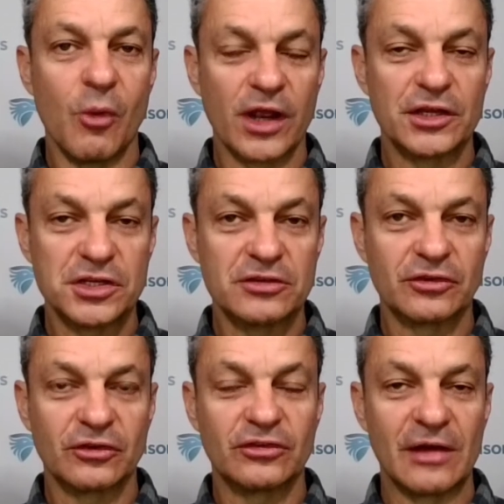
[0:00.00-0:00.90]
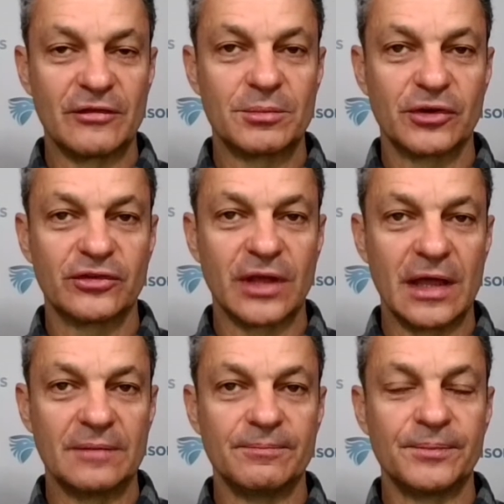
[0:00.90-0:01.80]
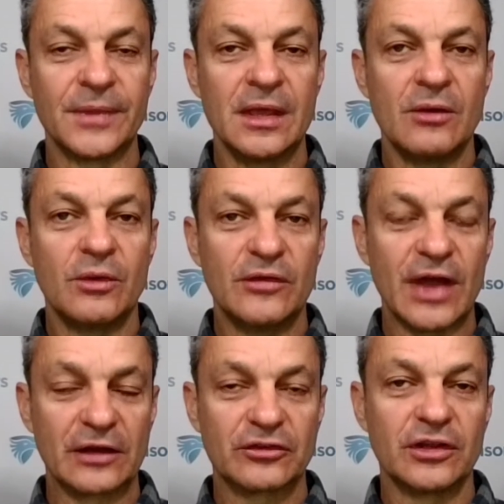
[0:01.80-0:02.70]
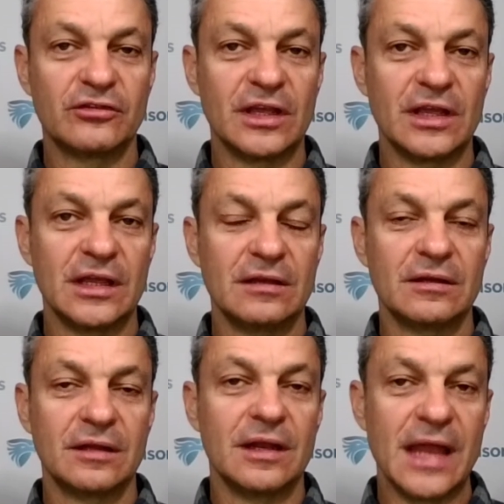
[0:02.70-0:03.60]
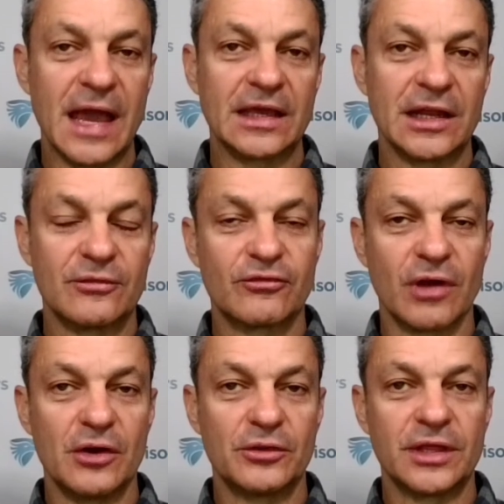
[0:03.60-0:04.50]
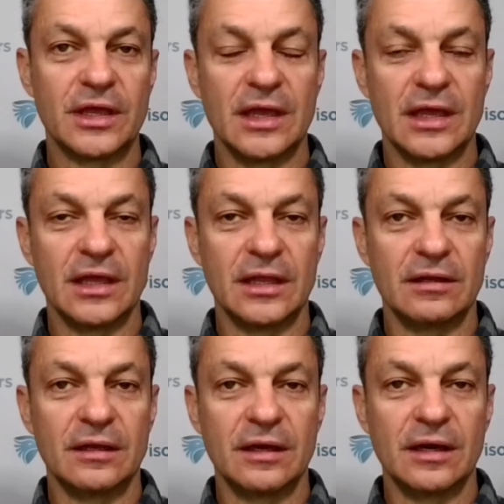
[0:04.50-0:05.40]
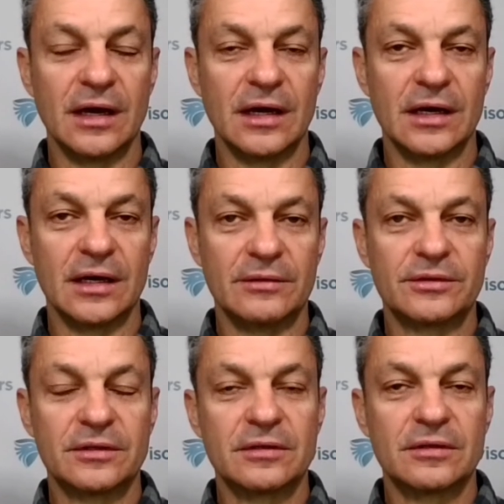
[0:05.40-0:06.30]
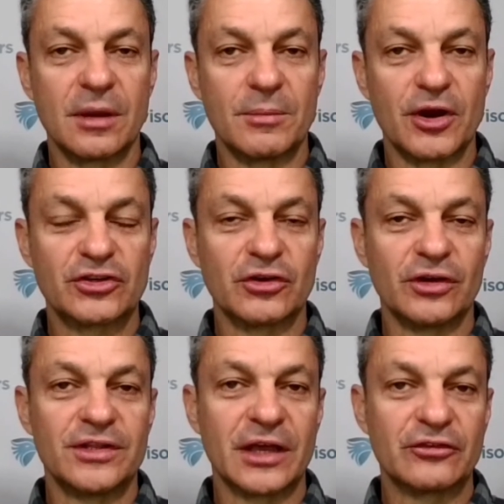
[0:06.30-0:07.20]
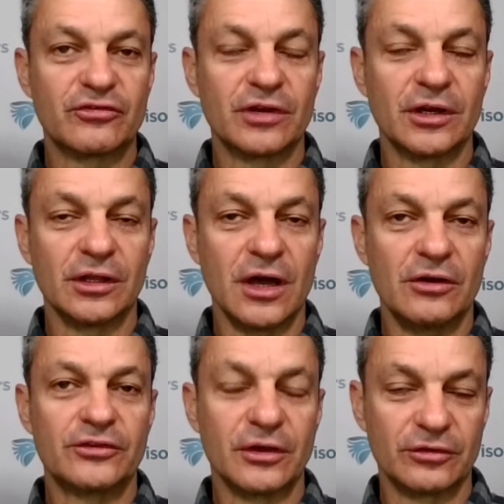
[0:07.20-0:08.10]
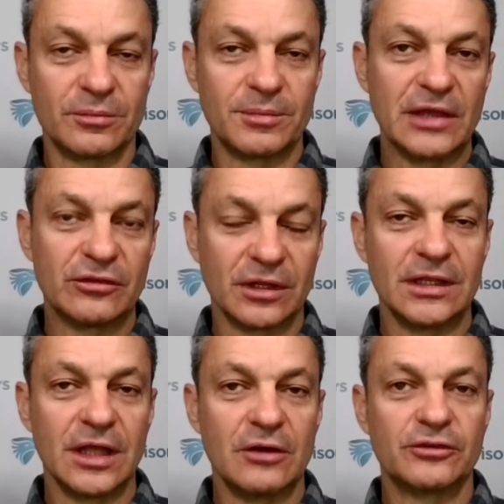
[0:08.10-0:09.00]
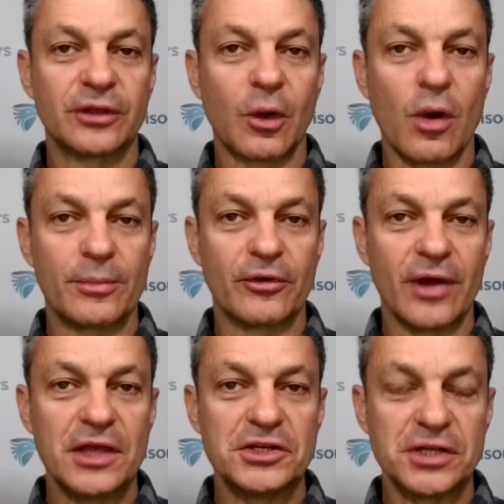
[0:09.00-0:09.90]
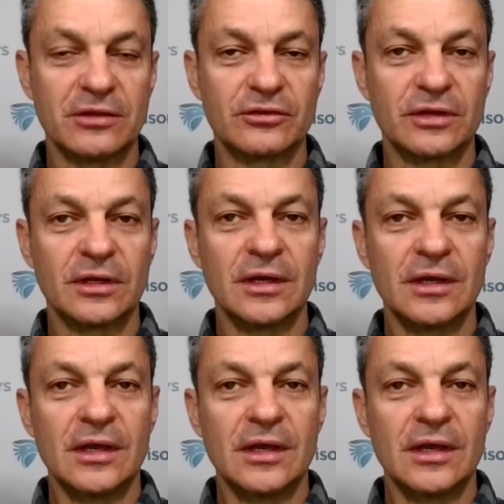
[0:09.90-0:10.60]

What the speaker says: Mortgages are 7%. We've actually seen negative growth in commercial and industrial loans. Those are basically loans to corporations.